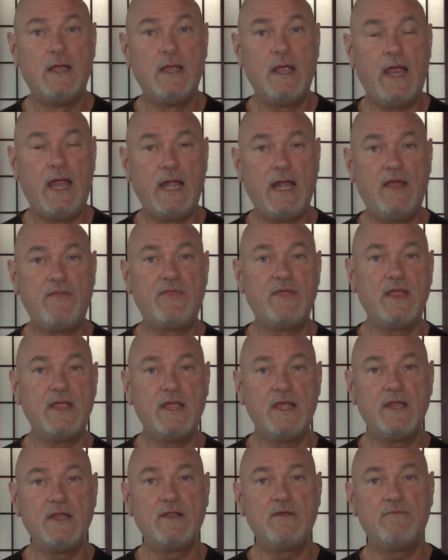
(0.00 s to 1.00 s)
And at the
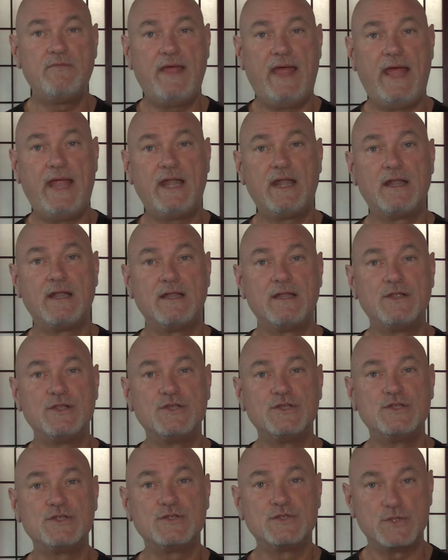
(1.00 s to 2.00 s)
end of that
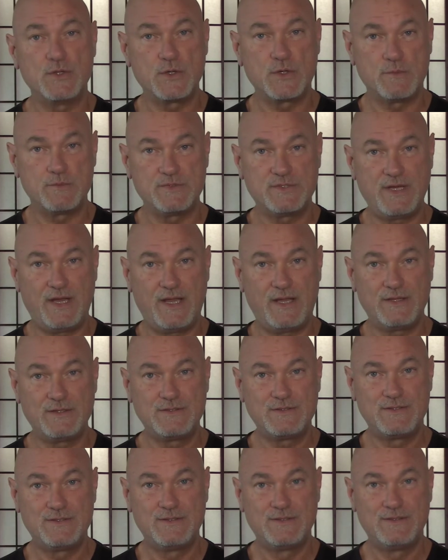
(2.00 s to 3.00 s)

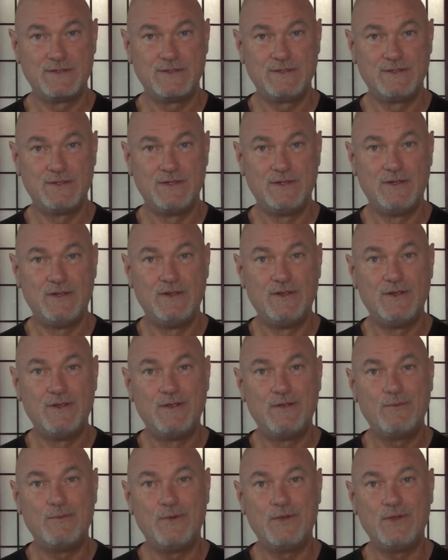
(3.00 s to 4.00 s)
circumstance,
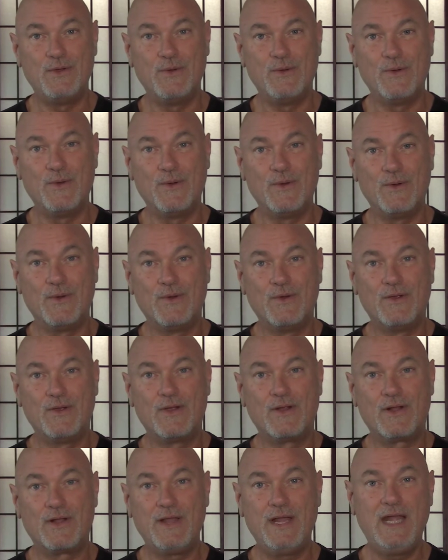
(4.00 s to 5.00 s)
when you're
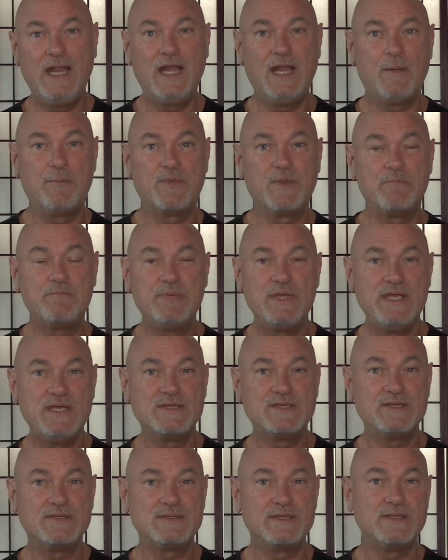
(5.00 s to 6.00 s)
cleaning up the
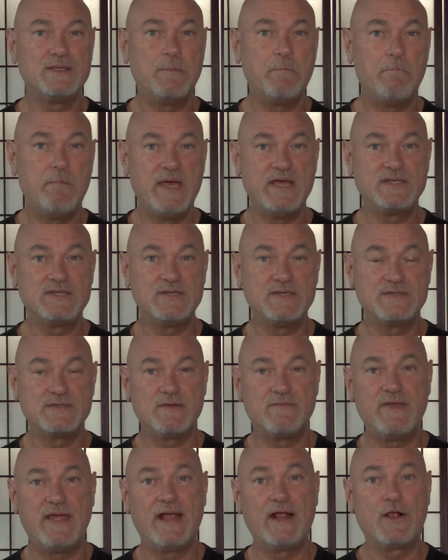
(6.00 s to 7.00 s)
pieces and the messes of
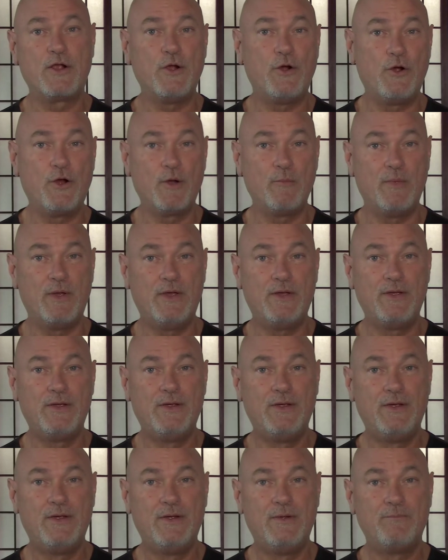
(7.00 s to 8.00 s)
that karma
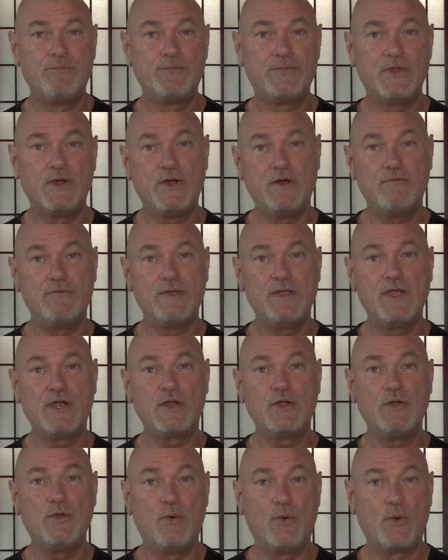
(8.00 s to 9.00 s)
of
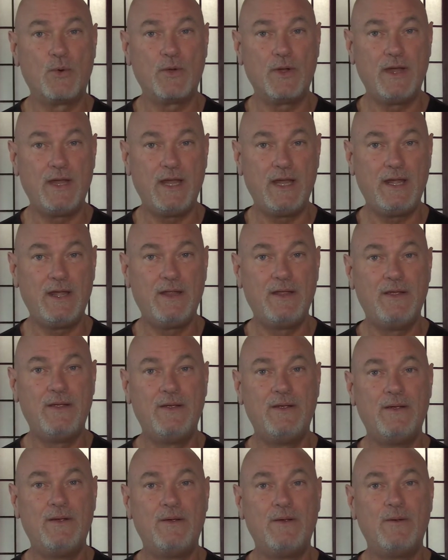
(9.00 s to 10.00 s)
ignoring
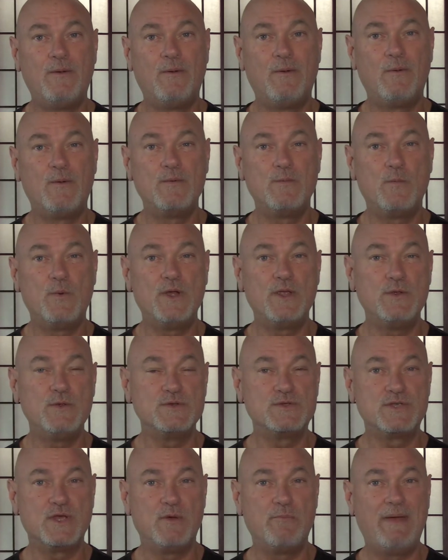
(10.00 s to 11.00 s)
what you
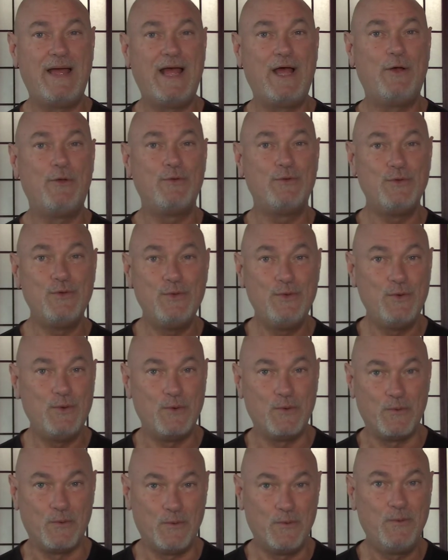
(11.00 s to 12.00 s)
somehow
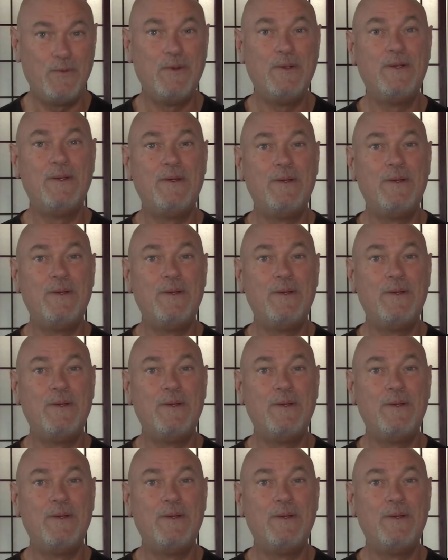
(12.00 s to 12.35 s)
knew